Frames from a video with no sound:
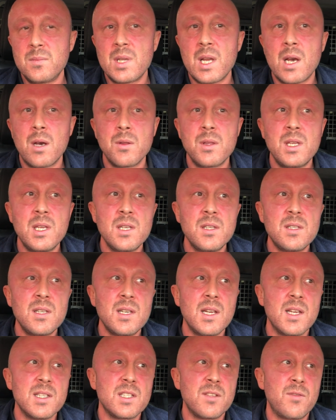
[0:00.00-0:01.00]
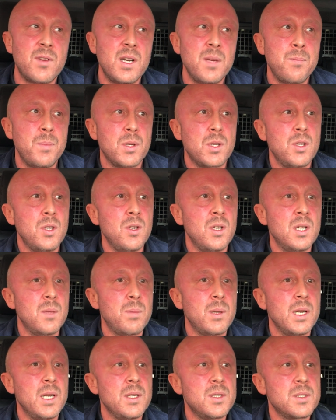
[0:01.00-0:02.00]
Now, the internet's a very peculiar
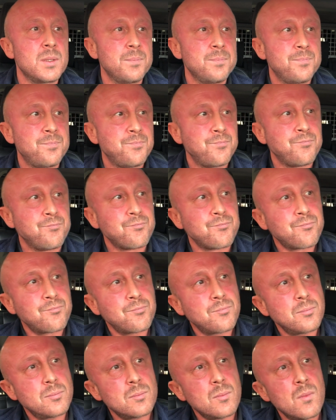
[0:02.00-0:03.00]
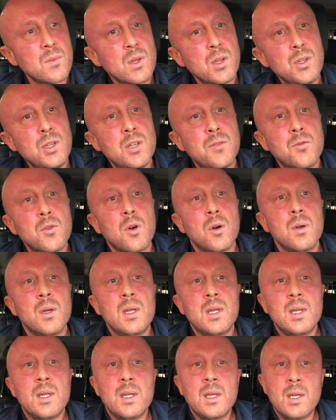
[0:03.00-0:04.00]
place. You've got
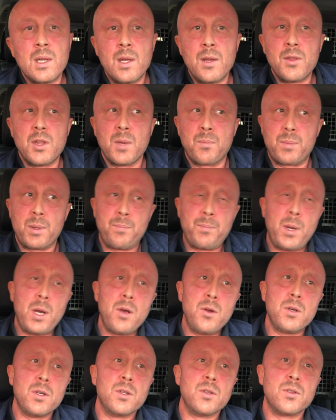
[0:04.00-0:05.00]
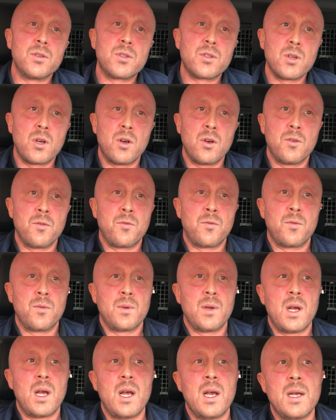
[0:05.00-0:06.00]
the proponents of
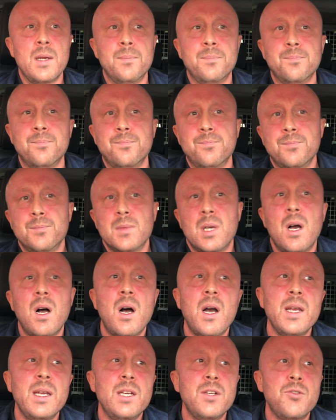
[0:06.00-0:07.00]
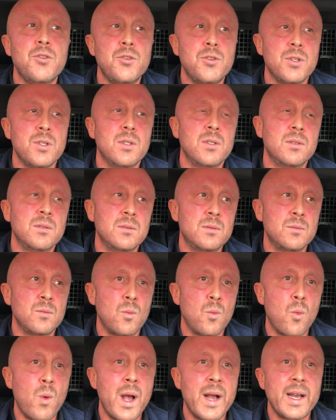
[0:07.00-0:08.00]
high estrogen,
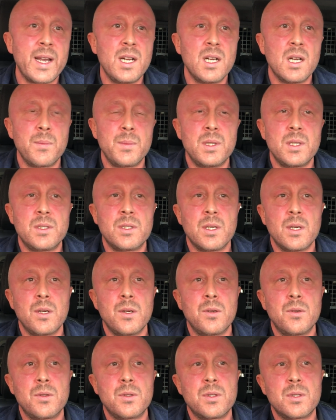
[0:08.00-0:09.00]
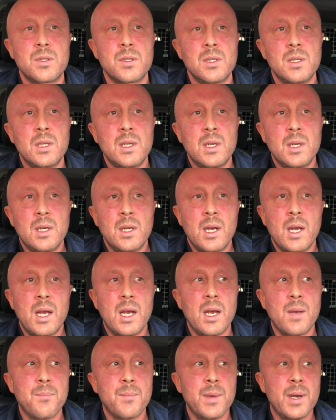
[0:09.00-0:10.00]
whacking up your dose,
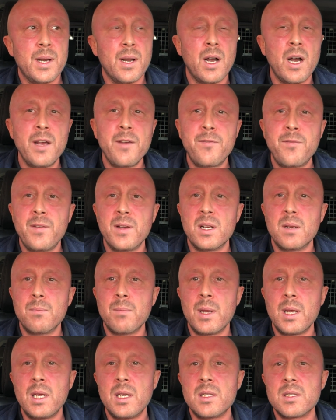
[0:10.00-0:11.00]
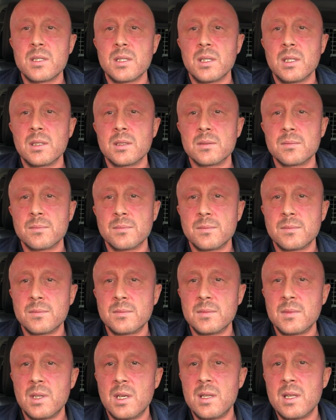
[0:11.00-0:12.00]
and I feel amazing.
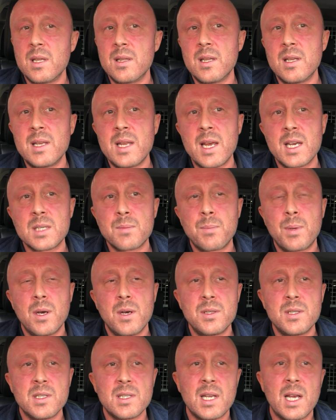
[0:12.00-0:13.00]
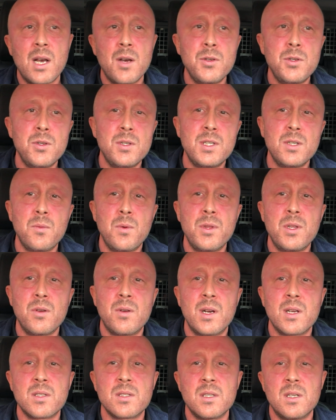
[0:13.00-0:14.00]
And then the next post is, how do you deal with
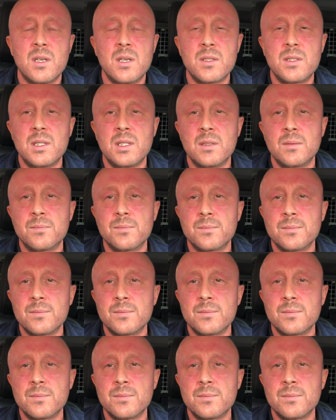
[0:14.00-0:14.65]
your anxiety?